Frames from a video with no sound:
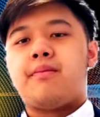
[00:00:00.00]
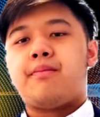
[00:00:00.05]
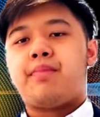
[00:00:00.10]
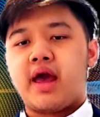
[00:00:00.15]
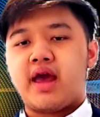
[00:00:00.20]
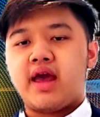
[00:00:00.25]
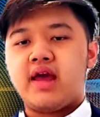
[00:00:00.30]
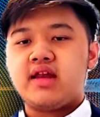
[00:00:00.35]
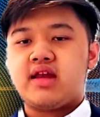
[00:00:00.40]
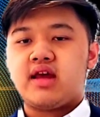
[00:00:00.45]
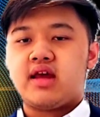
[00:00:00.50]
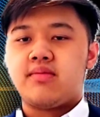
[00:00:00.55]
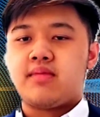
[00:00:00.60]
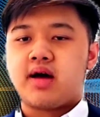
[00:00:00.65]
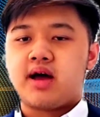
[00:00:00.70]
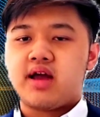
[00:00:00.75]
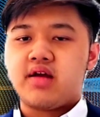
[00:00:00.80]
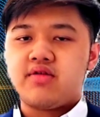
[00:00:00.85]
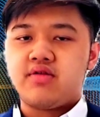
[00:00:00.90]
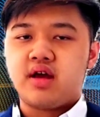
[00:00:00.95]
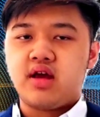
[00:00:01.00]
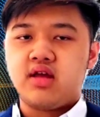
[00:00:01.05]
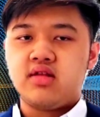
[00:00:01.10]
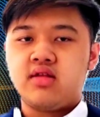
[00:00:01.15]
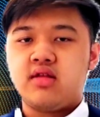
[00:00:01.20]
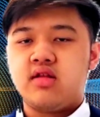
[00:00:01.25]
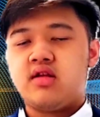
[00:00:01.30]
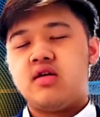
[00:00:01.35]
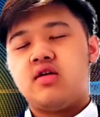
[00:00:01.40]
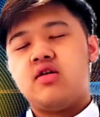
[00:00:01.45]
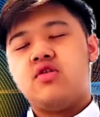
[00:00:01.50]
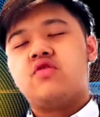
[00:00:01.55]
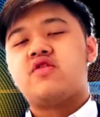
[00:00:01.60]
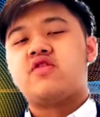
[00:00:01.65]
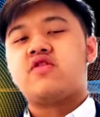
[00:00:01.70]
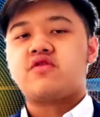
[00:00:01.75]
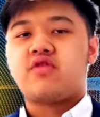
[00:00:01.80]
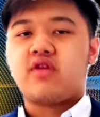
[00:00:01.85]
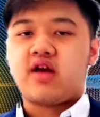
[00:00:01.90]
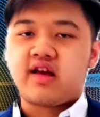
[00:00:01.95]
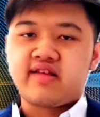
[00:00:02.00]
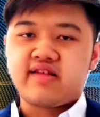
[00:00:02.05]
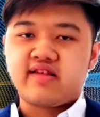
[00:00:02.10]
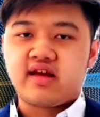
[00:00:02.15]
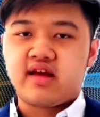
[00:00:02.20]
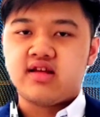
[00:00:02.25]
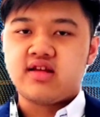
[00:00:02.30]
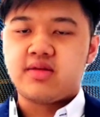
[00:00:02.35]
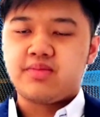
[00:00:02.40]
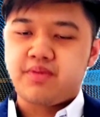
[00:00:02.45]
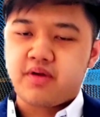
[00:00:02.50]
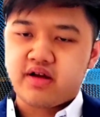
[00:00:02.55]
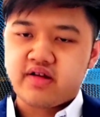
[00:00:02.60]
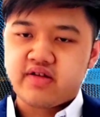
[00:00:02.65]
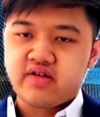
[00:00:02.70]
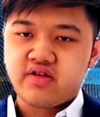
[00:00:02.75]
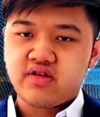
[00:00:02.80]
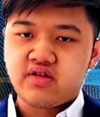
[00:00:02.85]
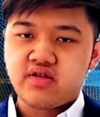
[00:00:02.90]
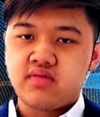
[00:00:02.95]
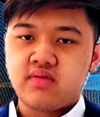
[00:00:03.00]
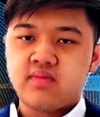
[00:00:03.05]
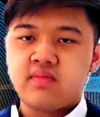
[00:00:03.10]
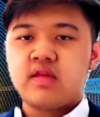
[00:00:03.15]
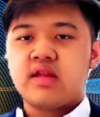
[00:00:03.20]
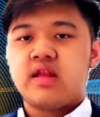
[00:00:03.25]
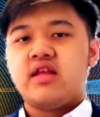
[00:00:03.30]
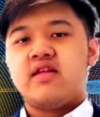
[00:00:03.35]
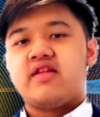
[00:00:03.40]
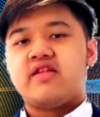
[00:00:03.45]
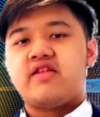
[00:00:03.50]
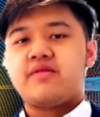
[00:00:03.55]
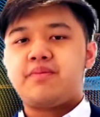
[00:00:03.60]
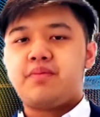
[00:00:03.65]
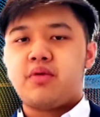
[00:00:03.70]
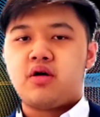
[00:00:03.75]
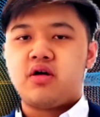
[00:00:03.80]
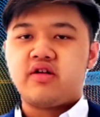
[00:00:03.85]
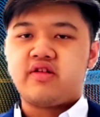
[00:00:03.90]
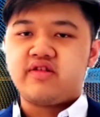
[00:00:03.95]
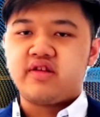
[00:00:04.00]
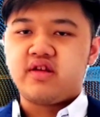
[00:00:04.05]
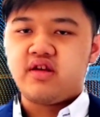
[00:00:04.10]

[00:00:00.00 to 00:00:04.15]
pain and migraine, stress and depression, sports